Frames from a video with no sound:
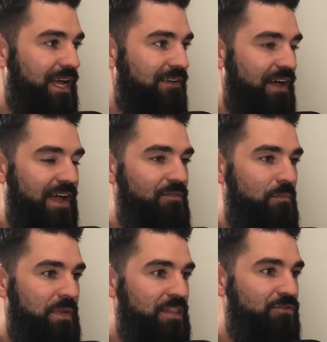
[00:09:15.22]
Like, I, I
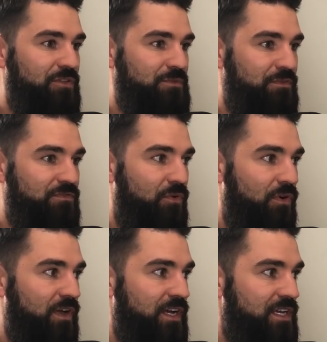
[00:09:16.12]
haven't been through this
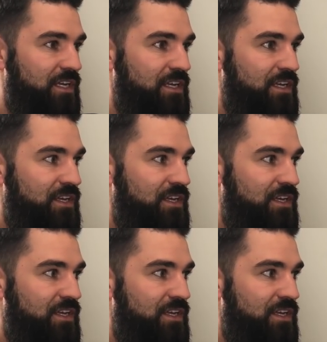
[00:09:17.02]
before. Like,